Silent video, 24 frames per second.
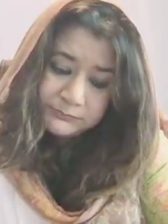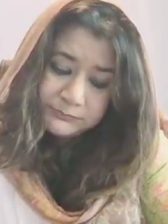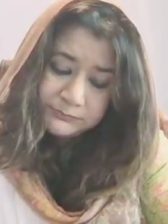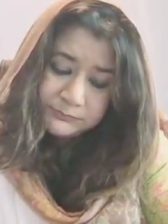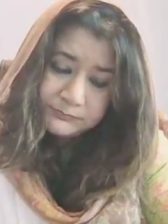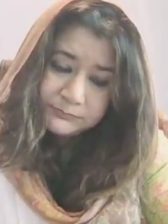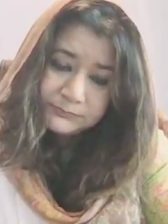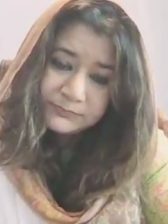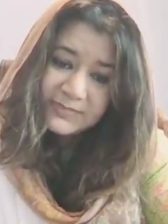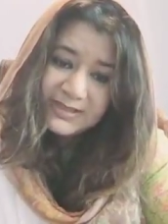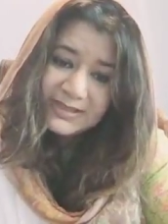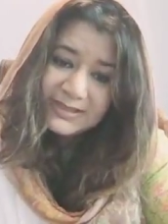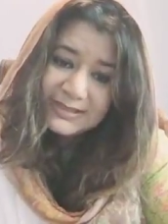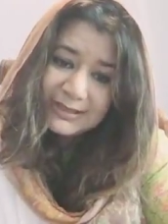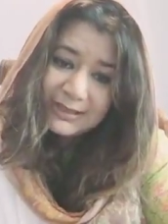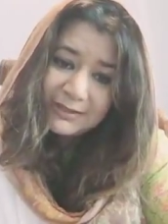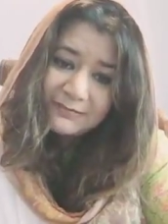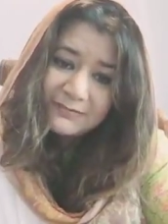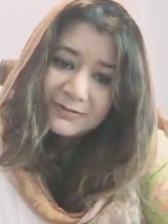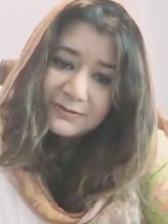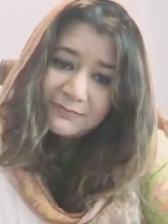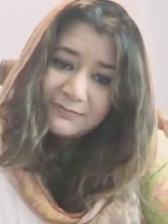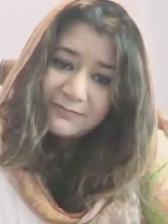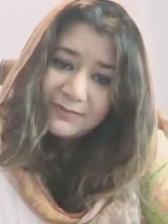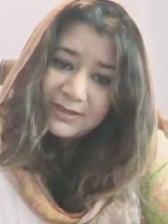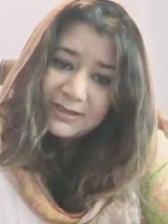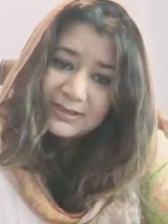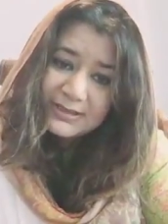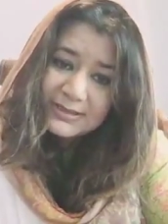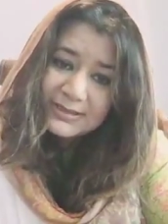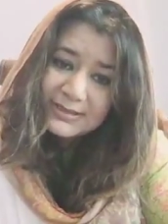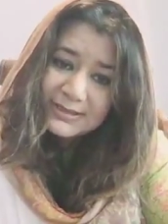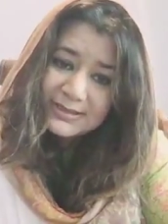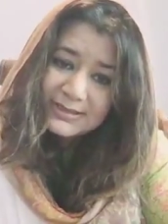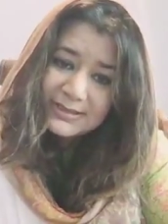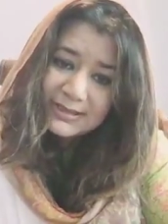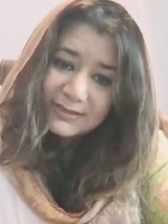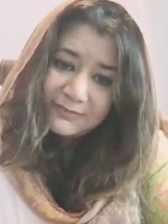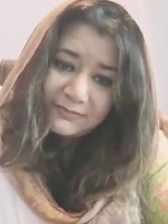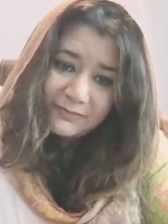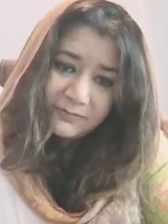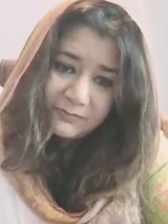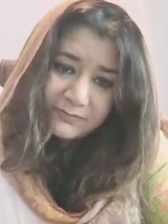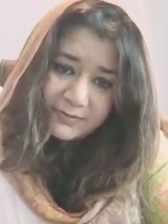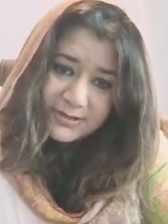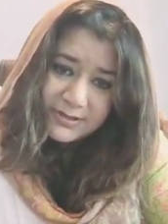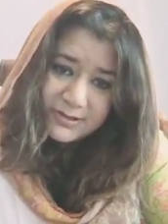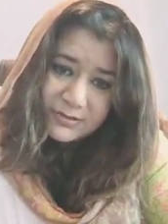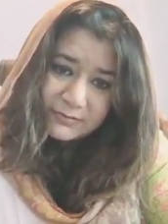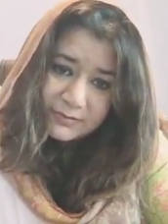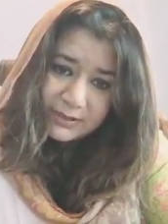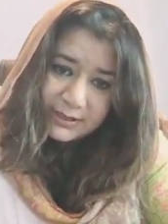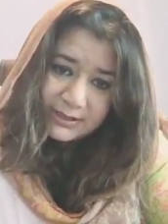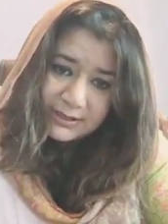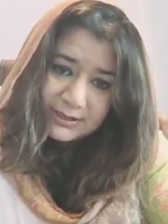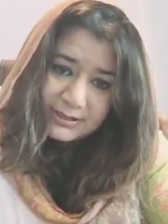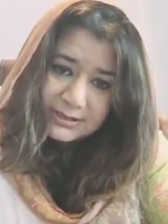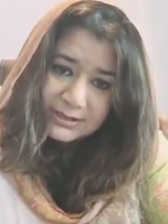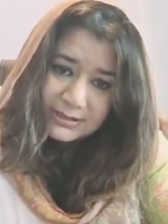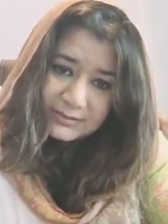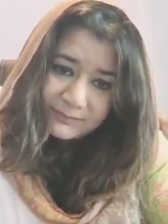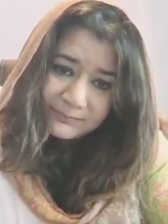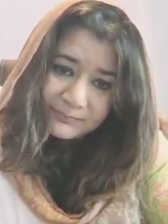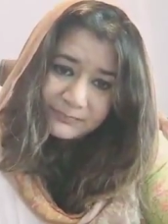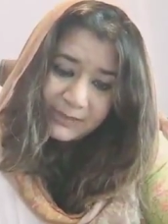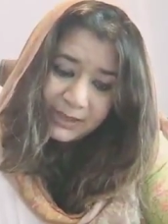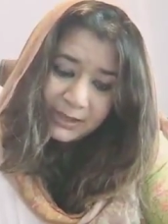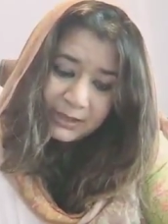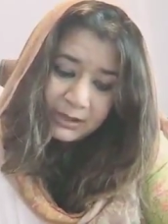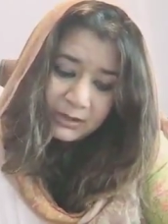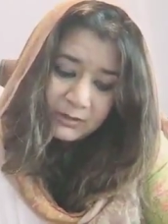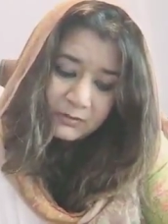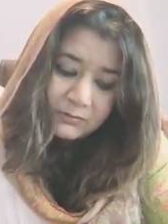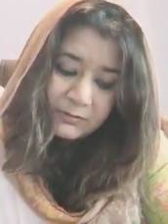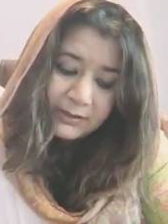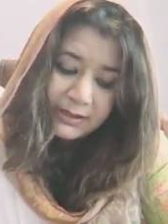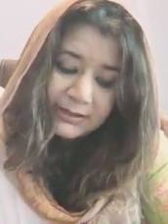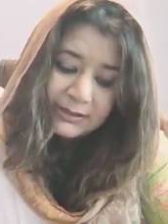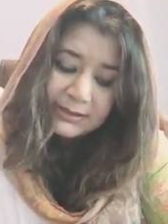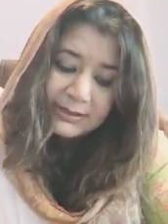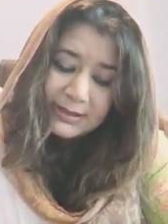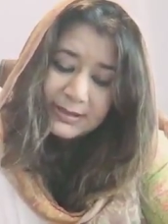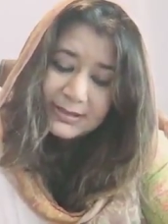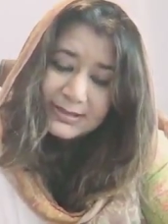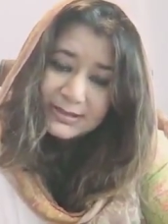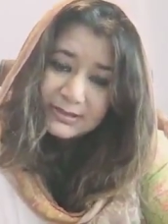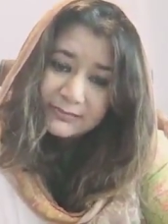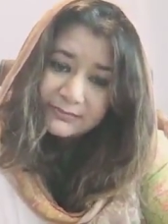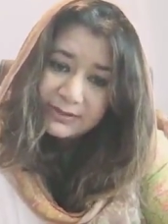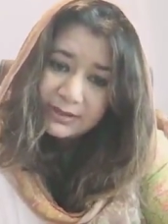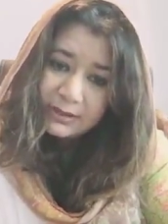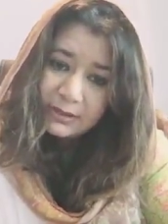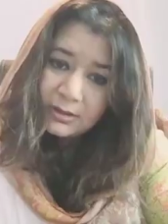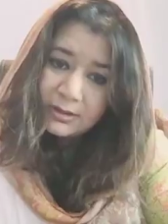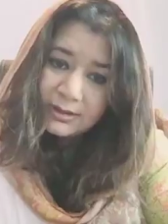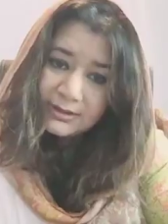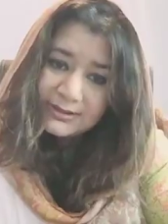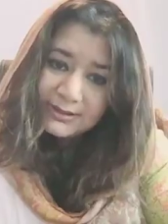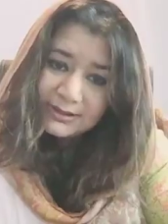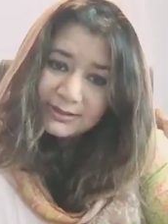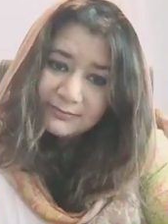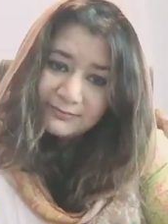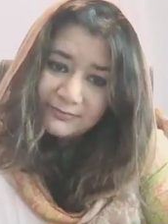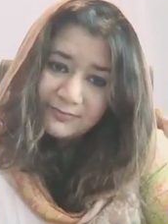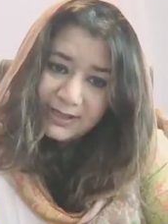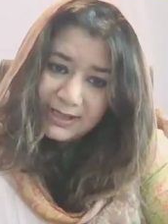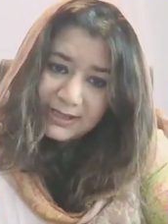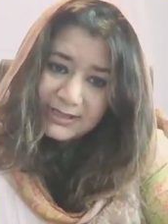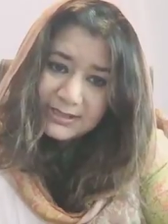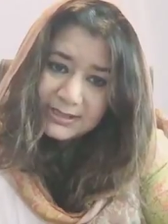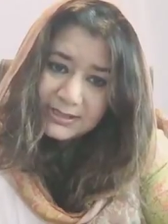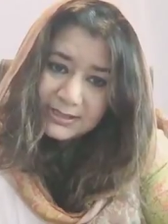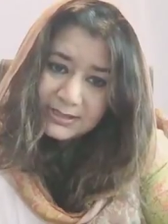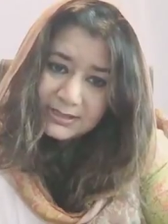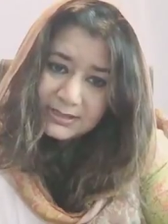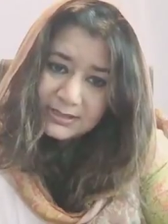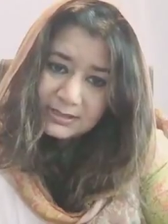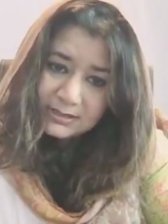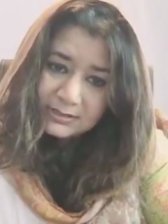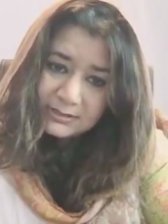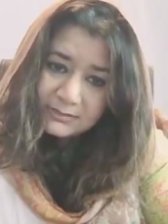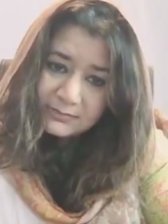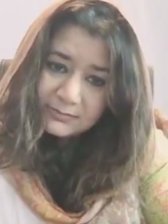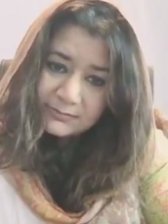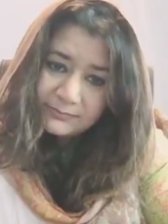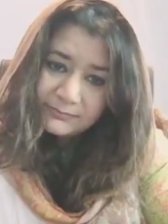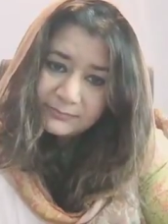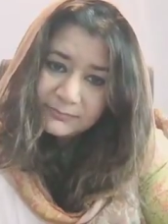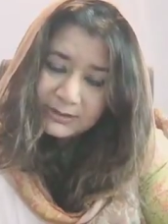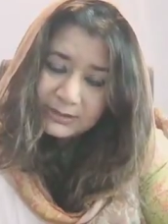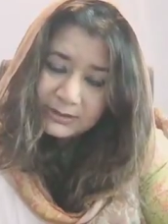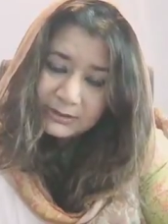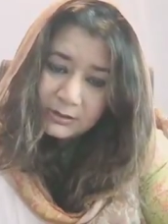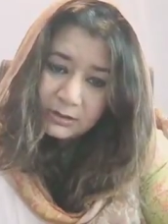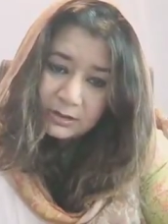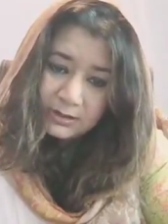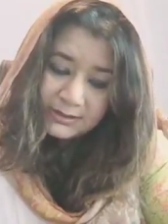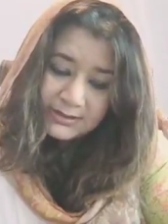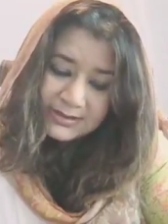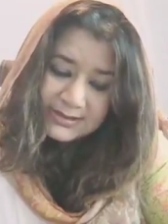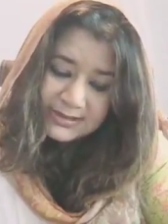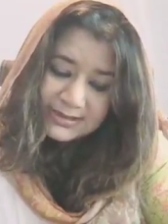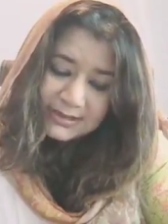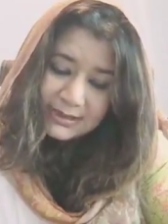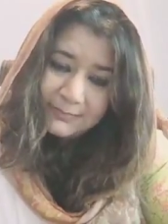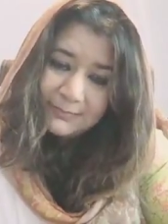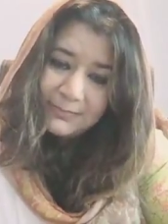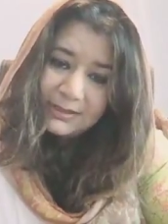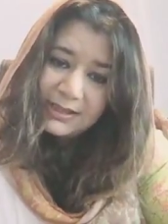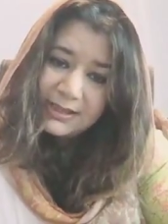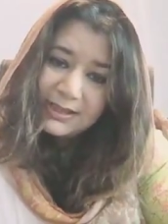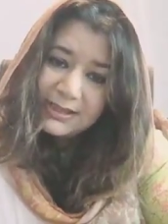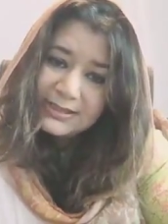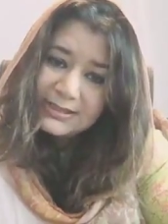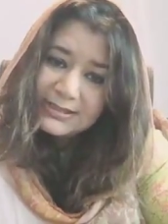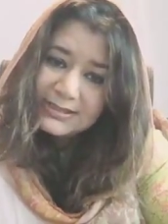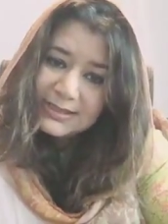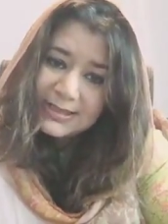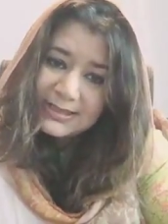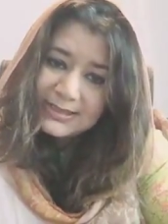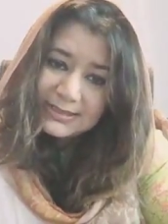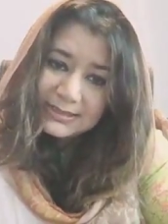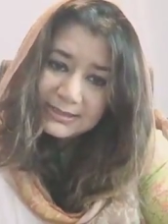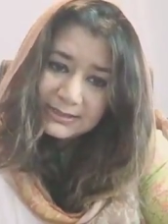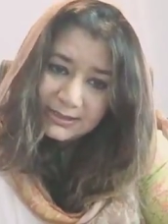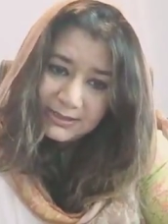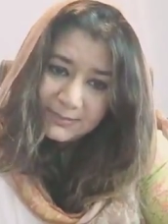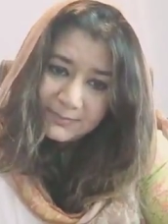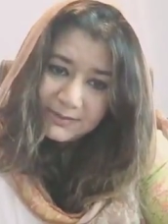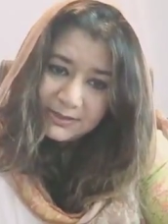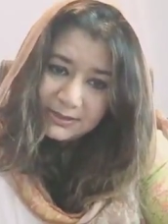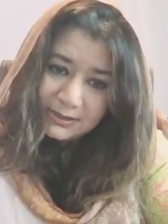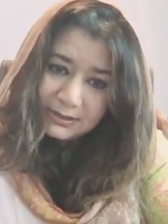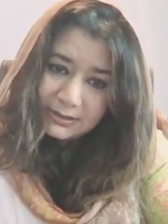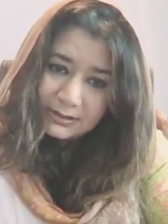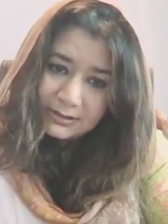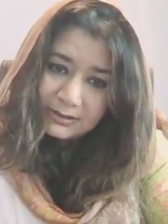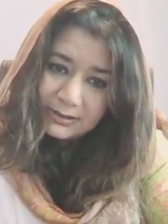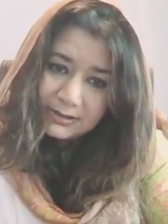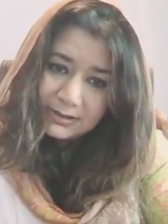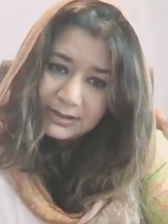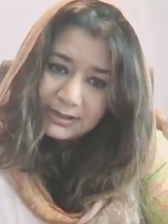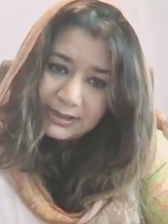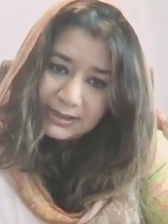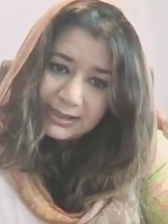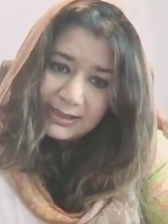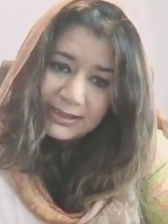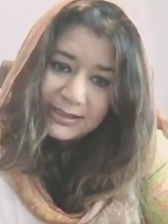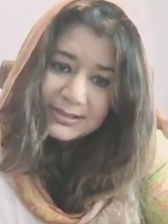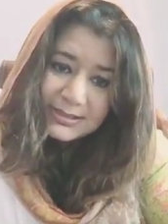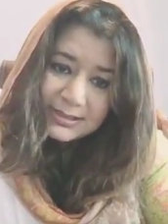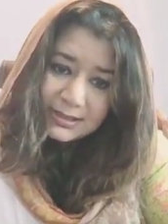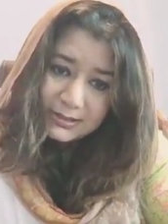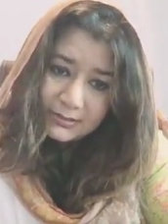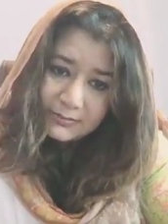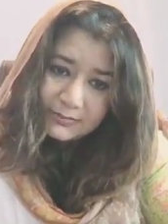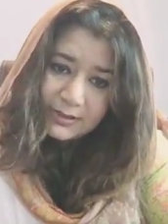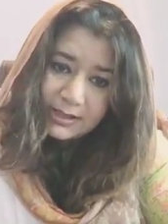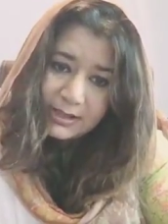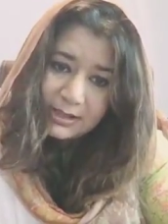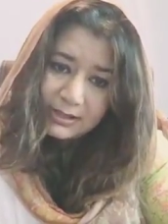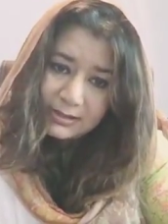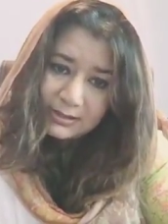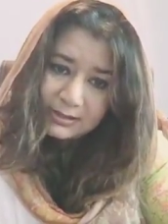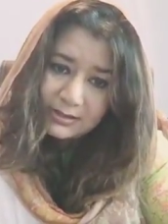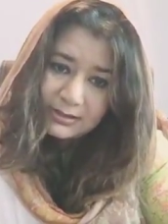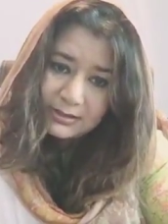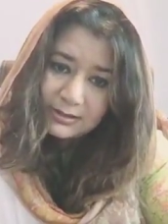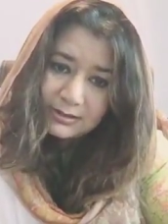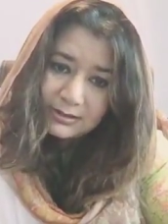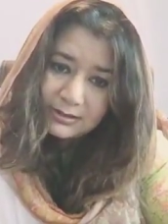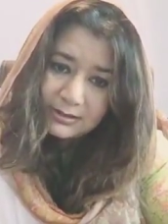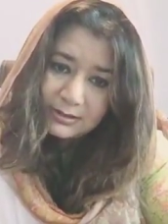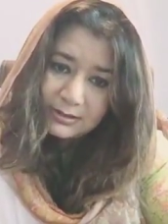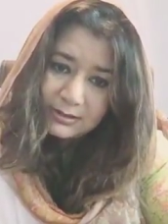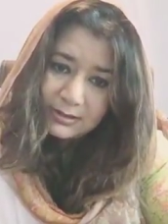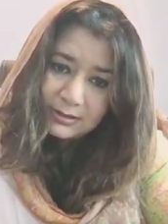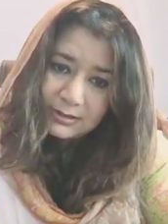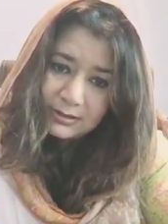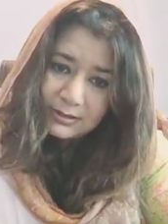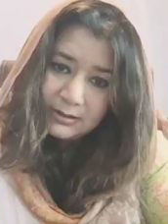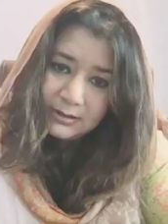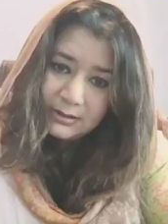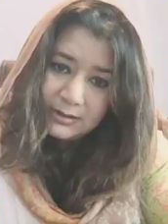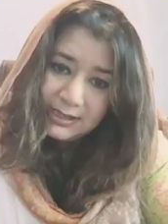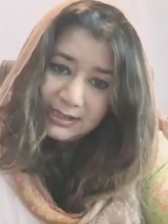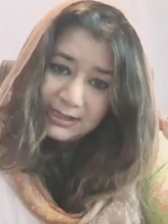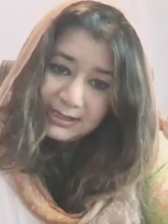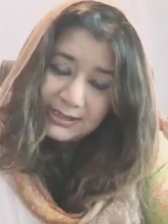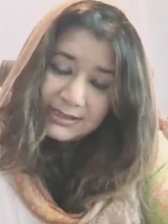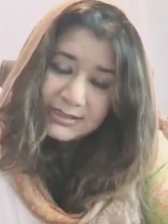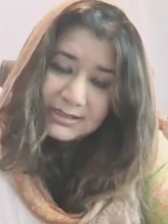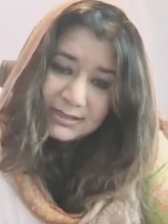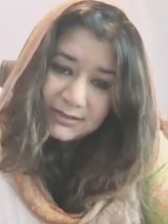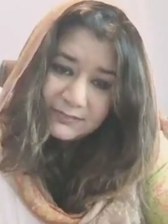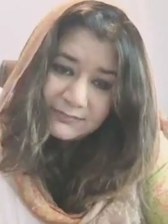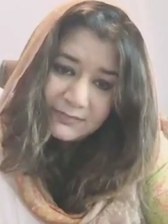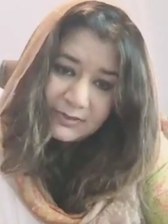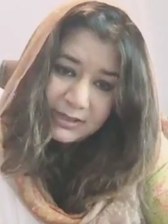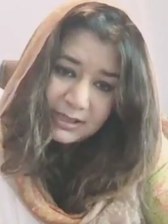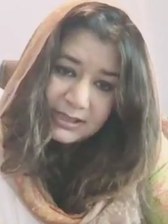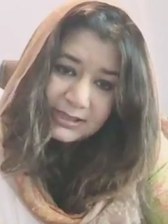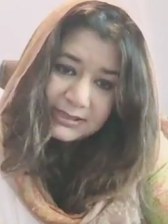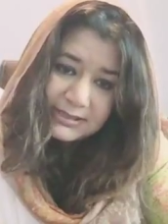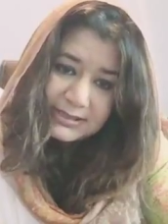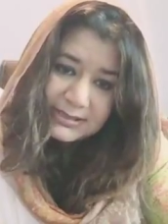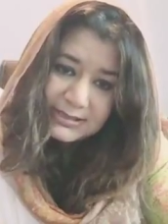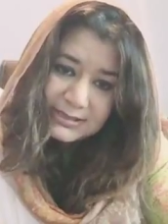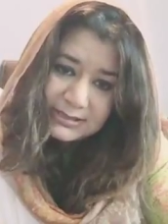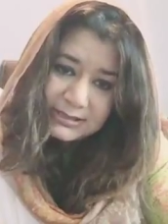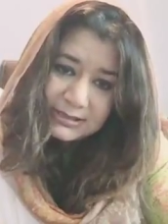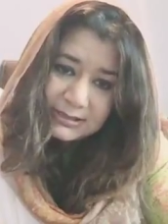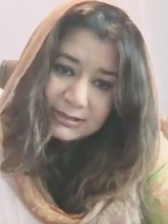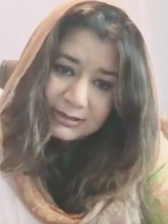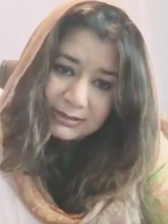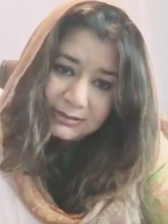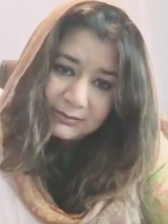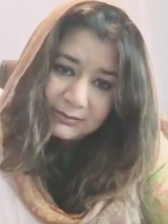Self-defense is everyone's right. When Syria got invaded on the same lines as Libya and Iraq and Afghanistan,